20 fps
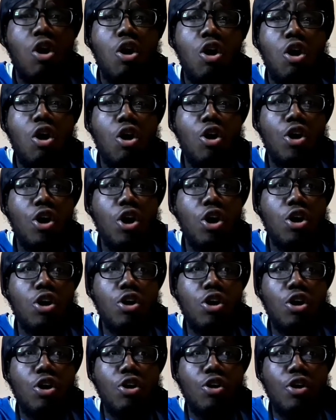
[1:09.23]

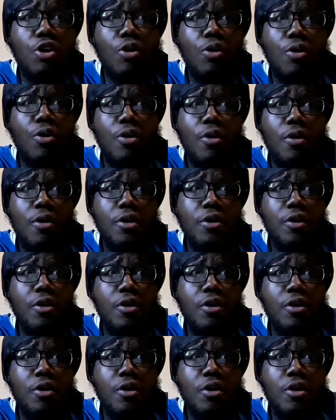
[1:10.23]
Hold on.
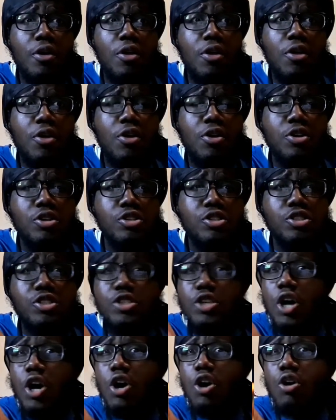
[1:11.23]

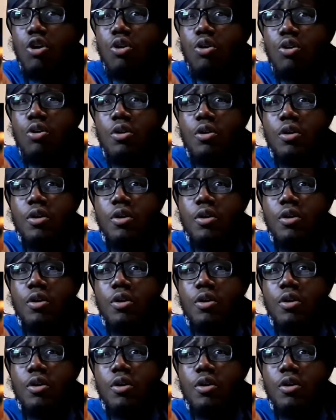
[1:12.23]
So,